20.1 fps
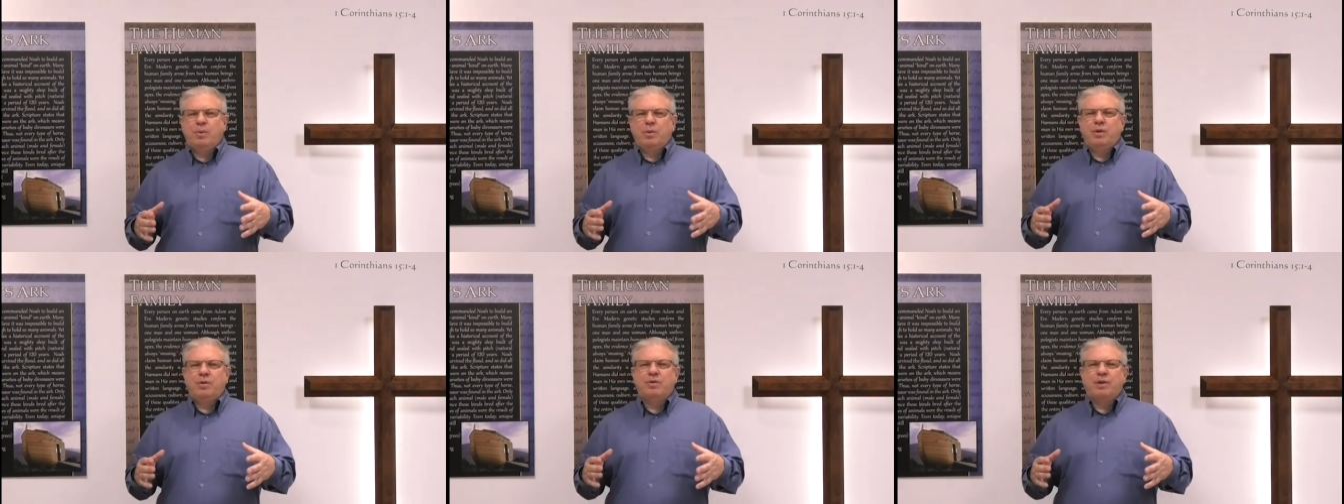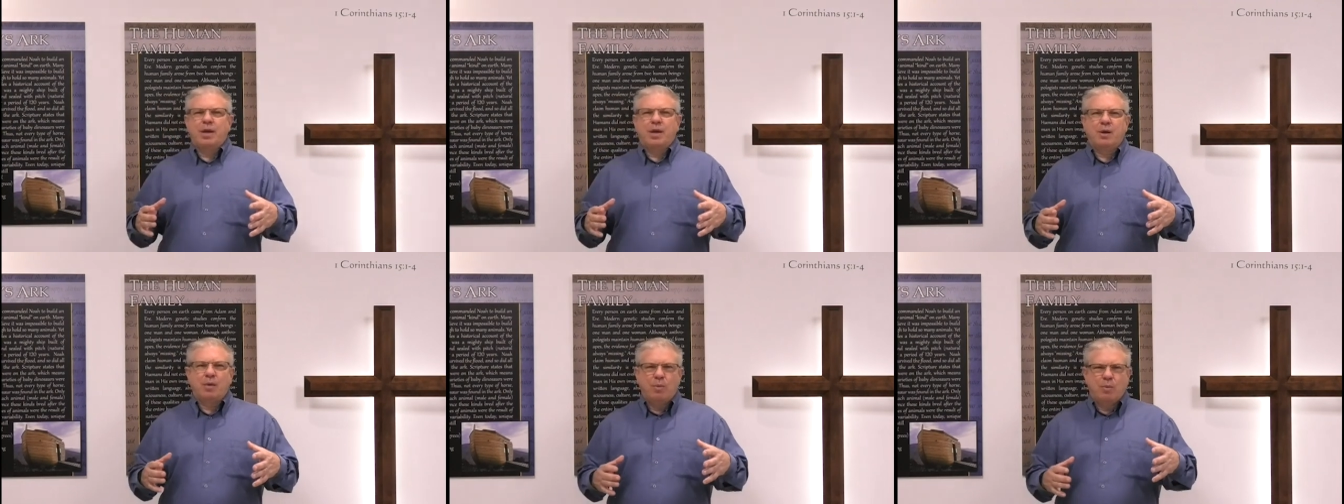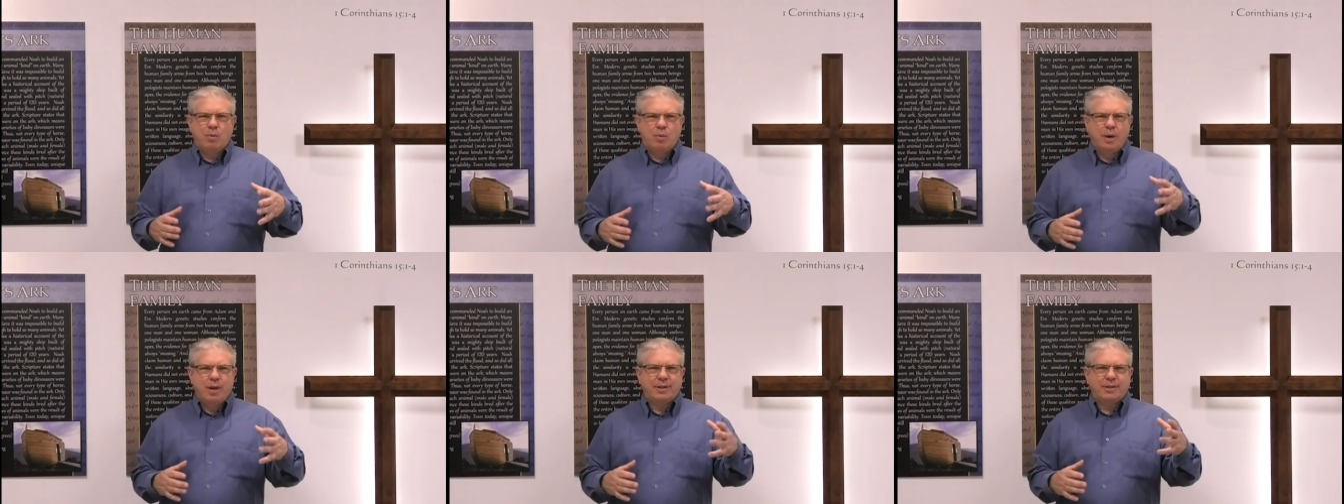you think,
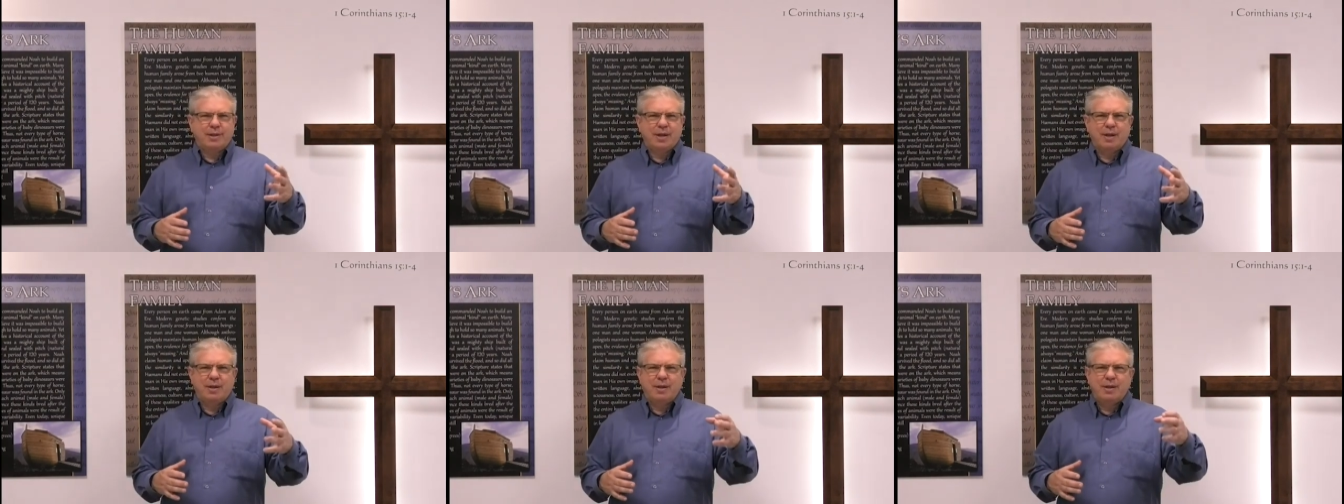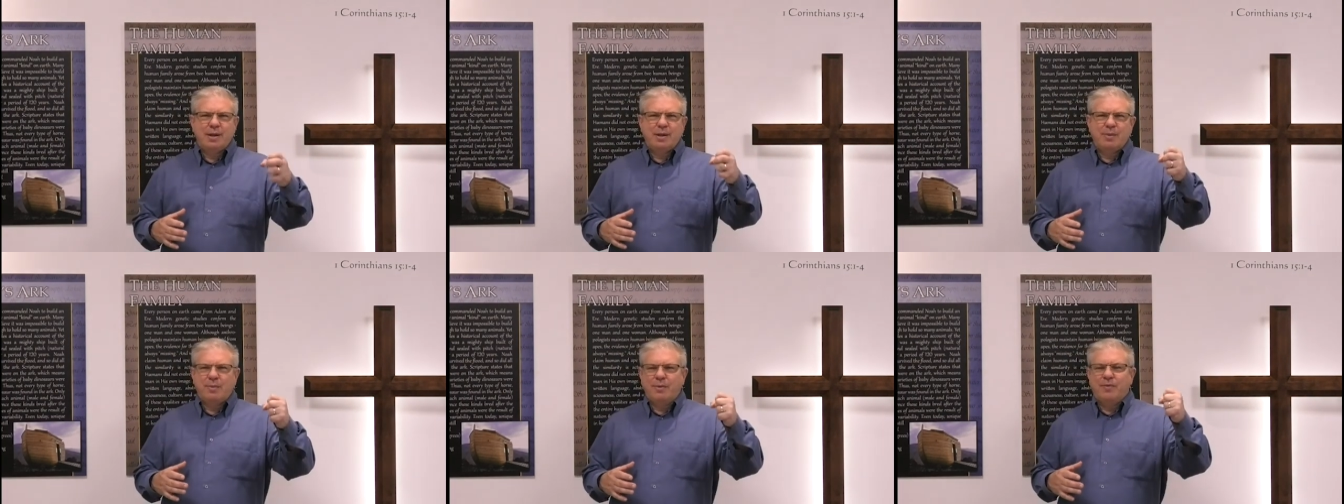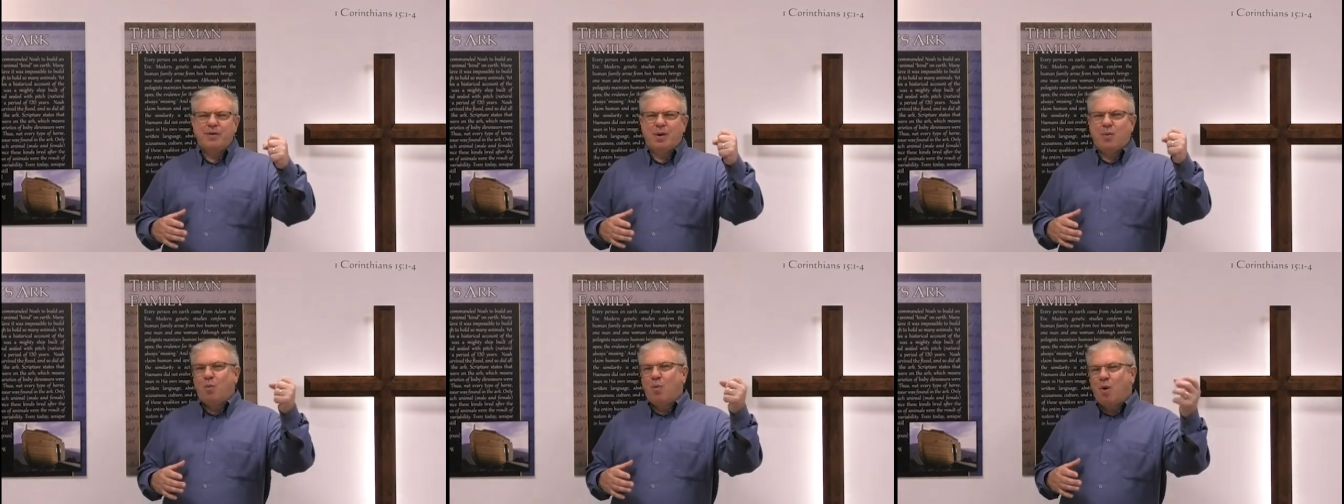wait a second,
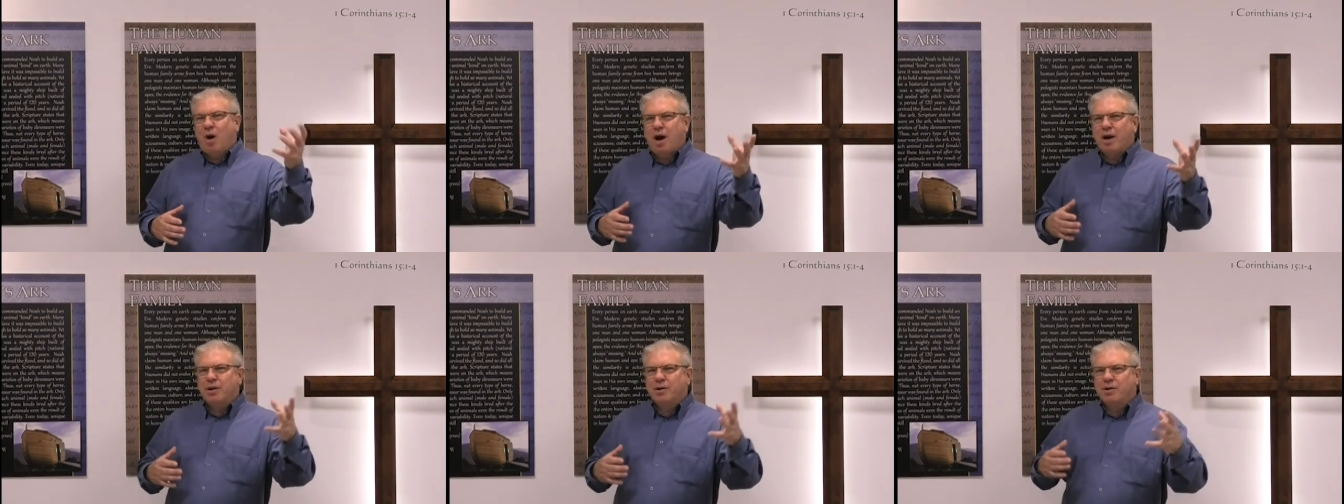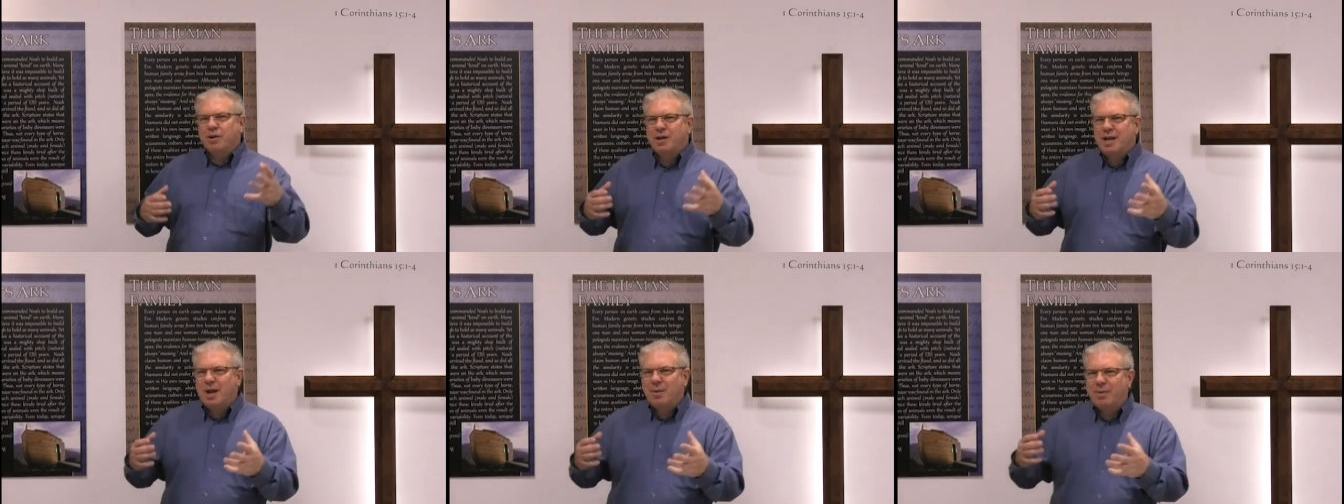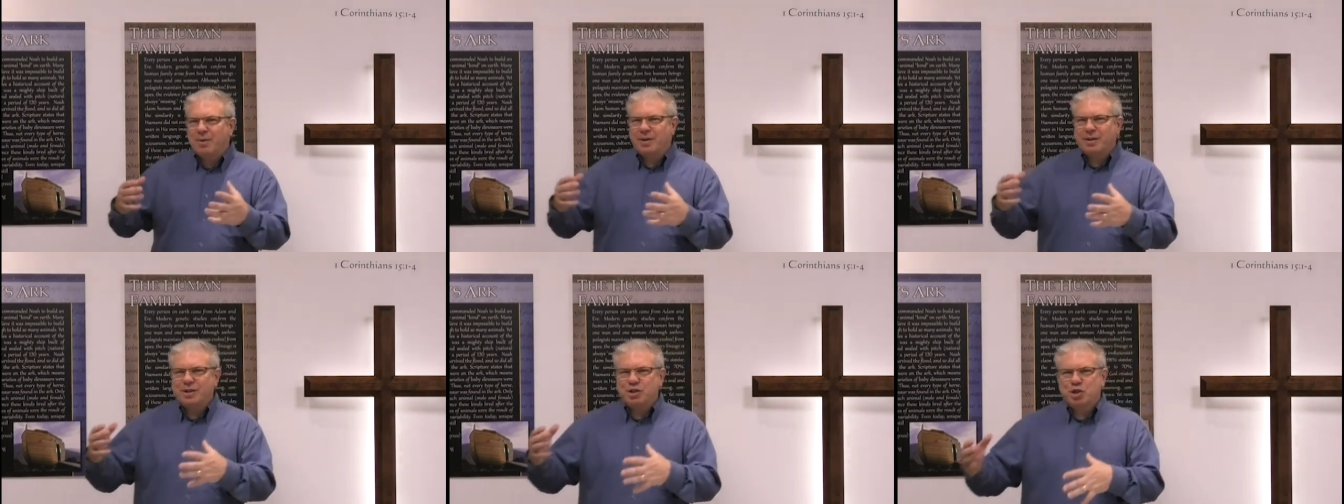we've got water and now
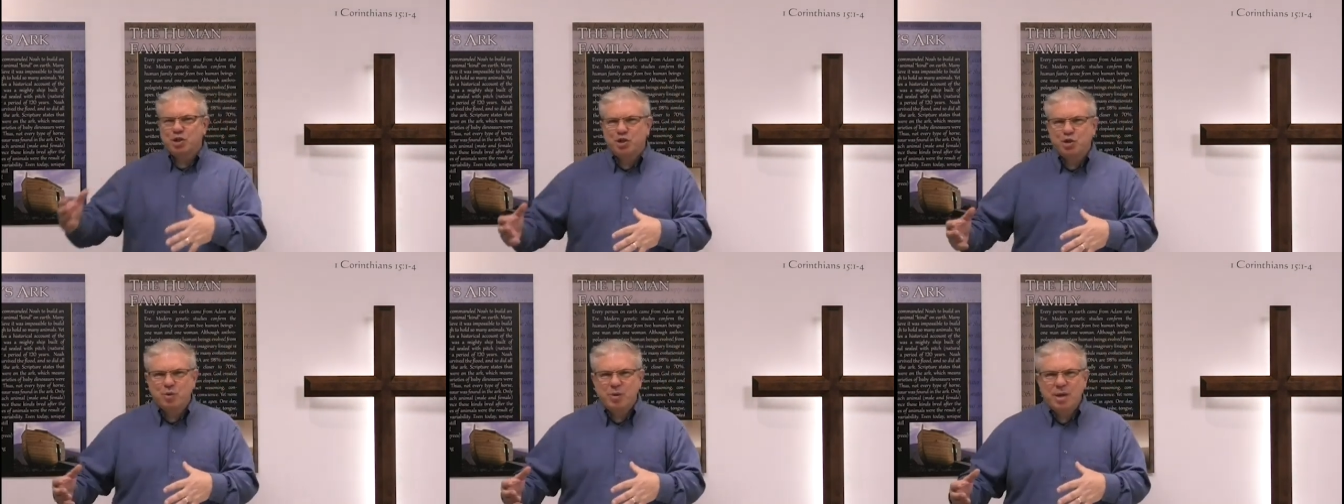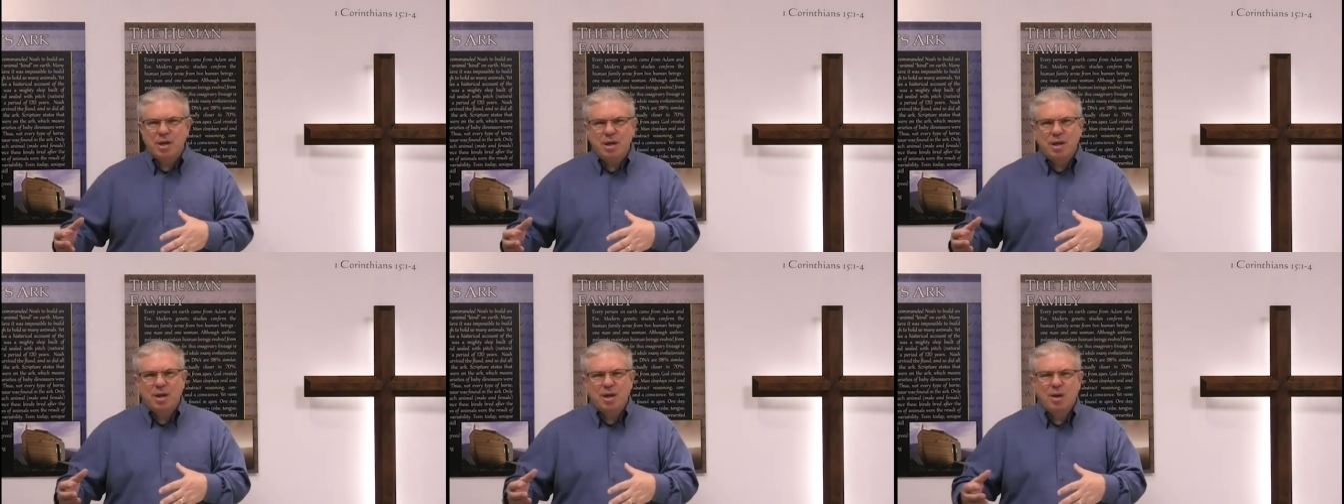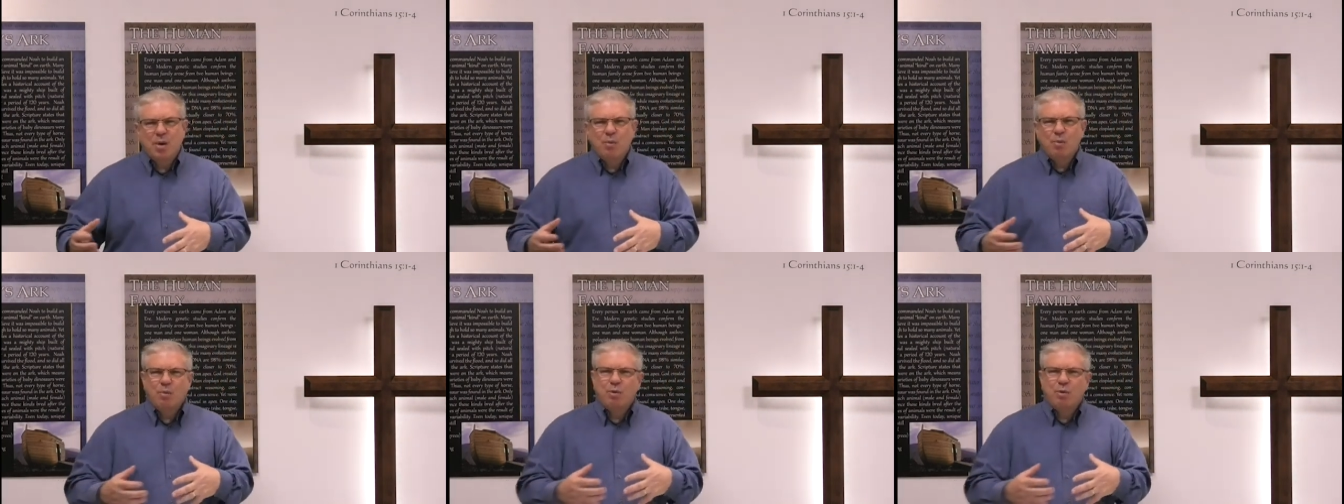we have got this tree.